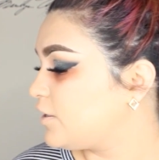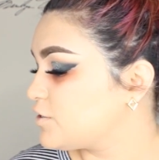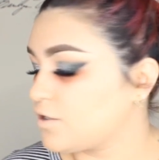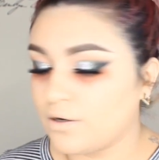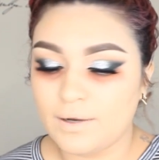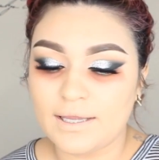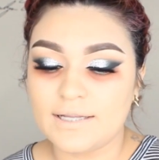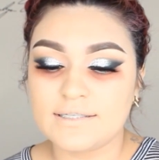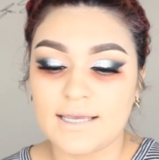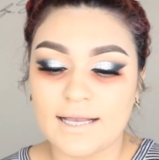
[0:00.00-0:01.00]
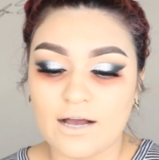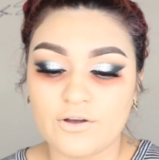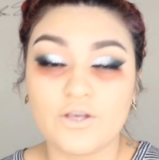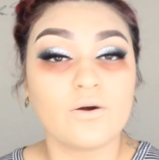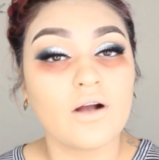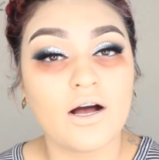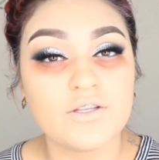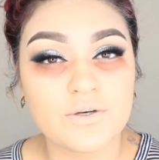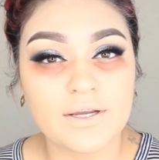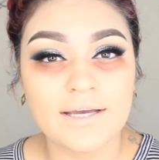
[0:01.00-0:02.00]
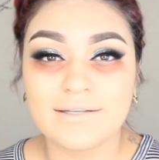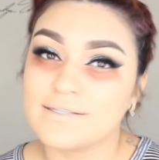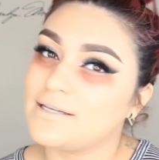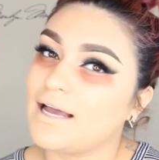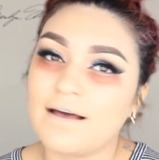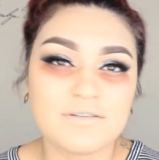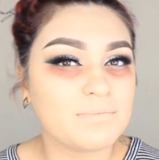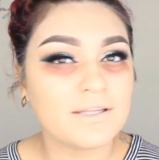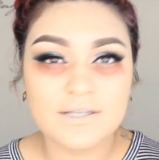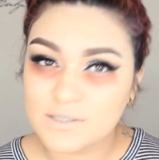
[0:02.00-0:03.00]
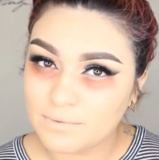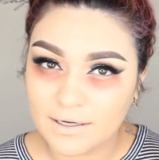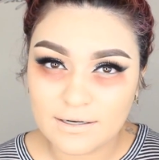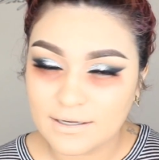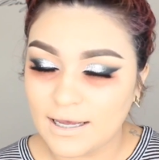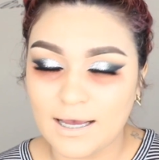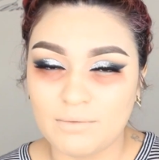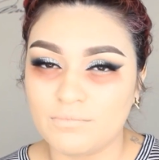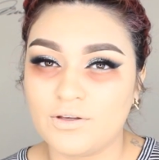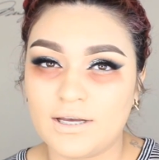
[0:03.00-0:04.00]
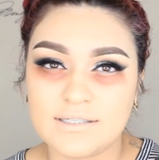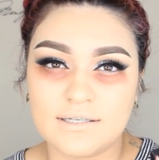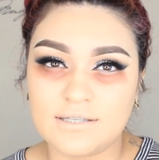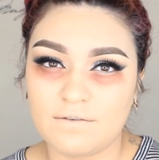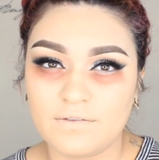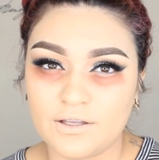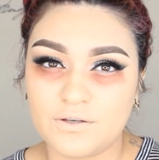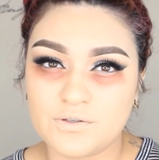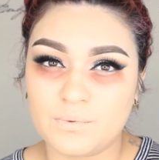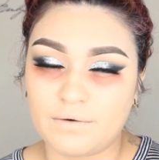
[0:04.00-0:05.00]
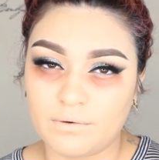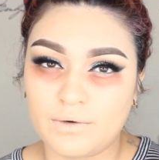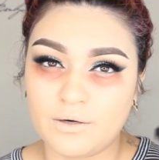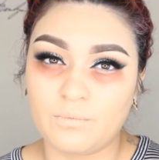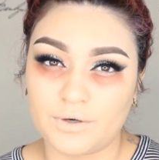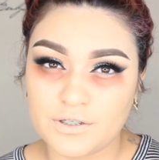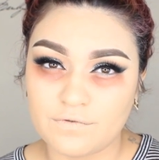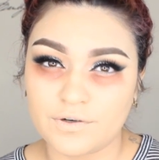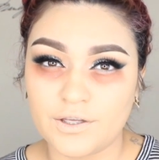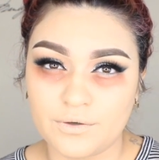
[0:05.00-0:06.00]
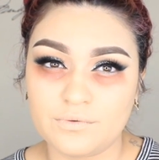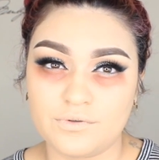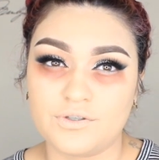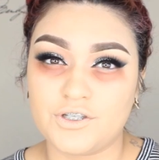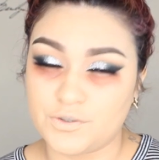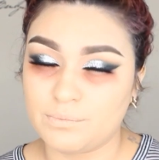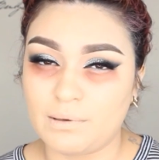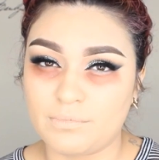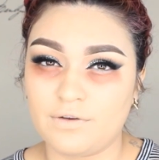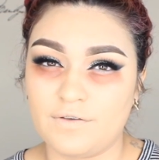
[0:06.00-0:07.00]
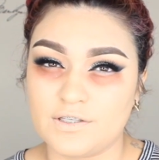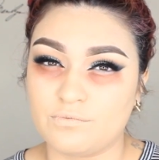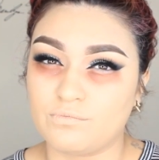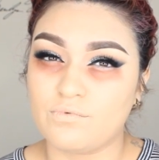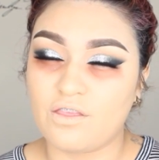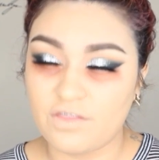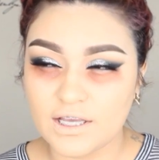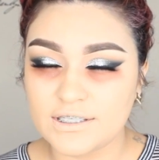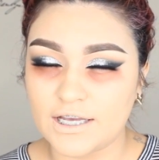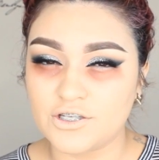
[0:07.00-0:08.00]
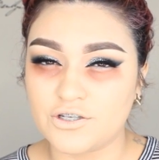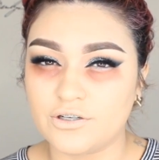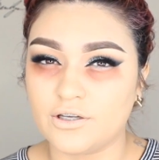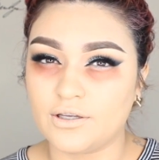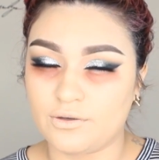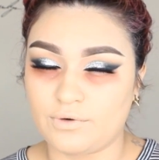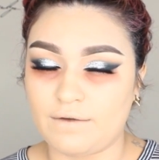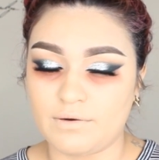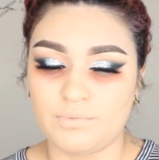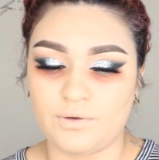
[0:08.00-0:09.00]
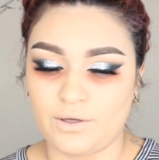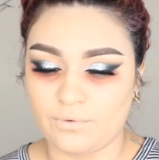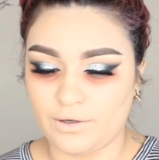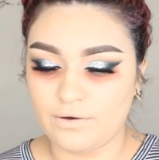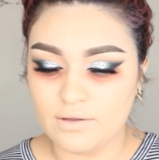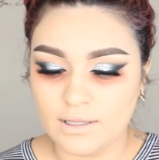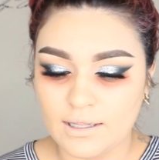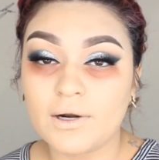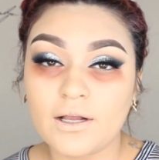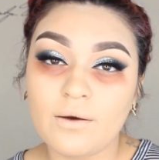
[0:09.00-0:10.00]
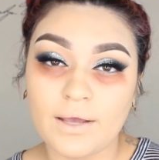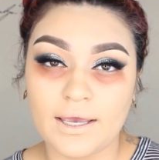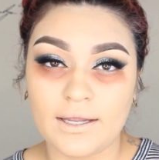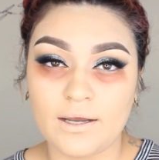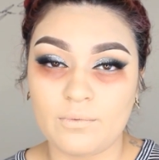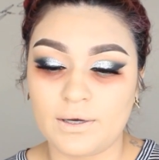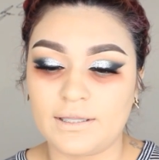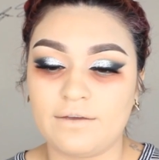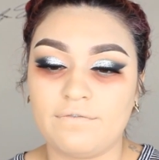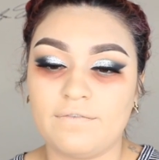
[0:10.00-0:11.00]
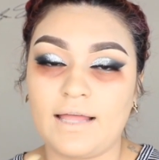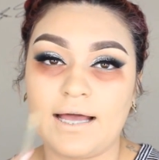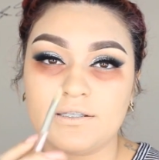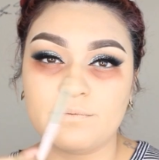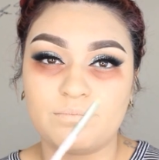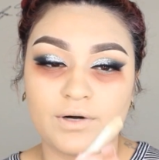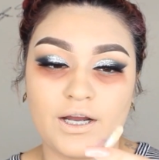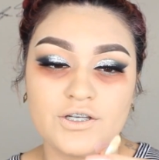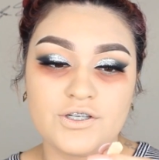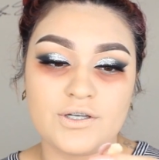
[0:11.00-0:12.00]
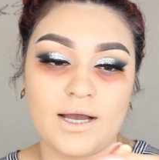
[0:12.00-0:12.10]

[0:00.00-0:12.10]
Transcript: So go ahead and take out your contour kit. It does not have to be this one. You guys can definitely use whatever one works for you. Just remember, if it's a thick texture, grab a beauty oil. I'm gonna go in with a flat brush.